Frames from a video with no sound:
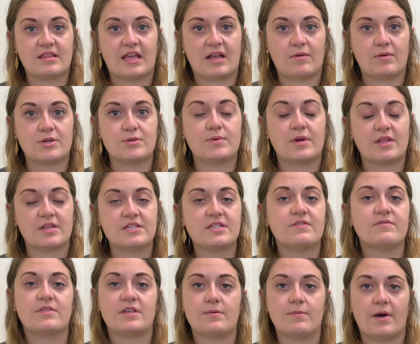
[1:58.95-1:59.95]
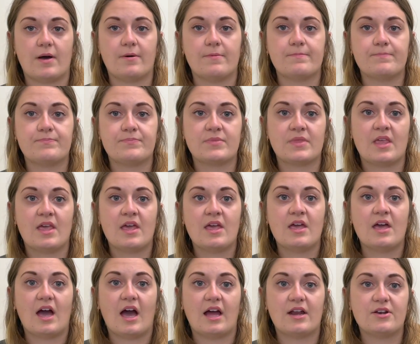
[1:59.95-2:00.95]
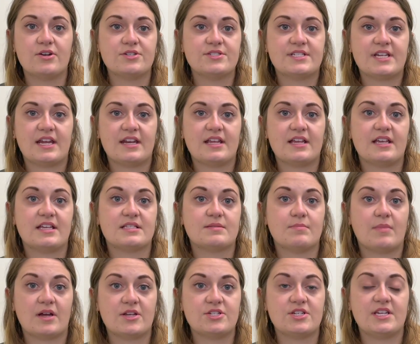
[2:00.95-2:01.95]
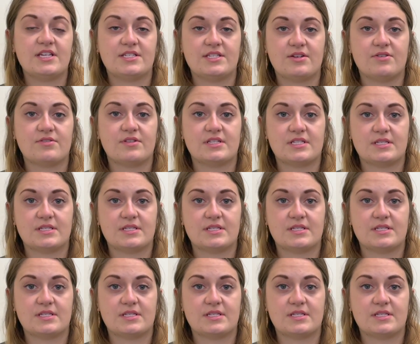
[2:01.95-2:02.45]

language relatively well. Understanding is much easier than